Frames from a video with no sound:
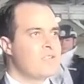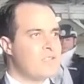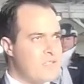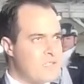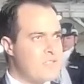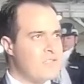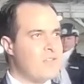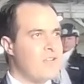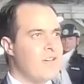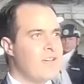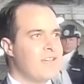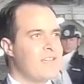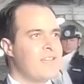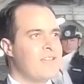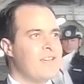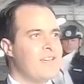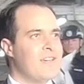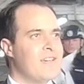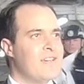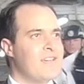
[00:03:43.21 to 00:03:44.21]
just like
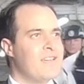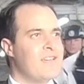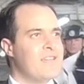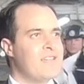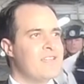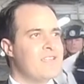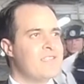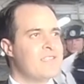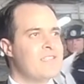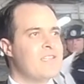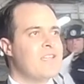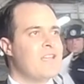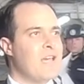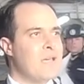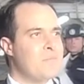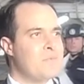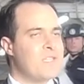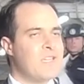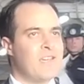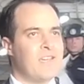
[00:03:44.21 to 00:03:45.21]
his
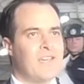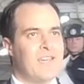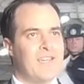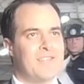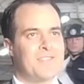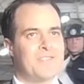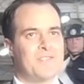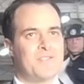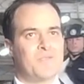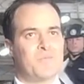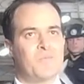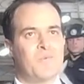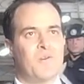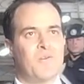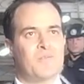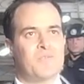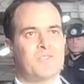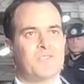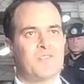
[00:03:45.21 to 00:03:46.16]
namesake has as well.